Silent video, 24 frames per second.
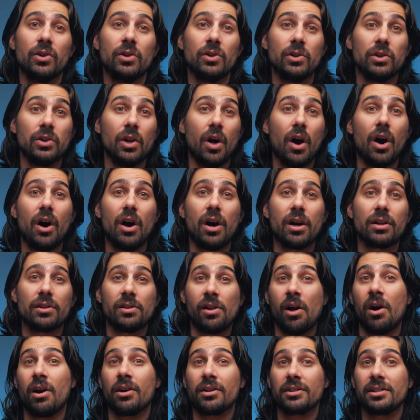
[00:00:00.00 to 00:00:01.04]
long,
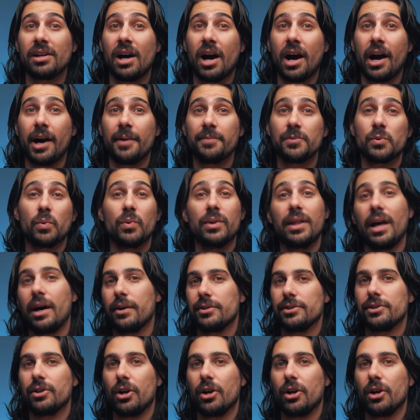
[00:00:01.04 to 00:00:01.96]
long times without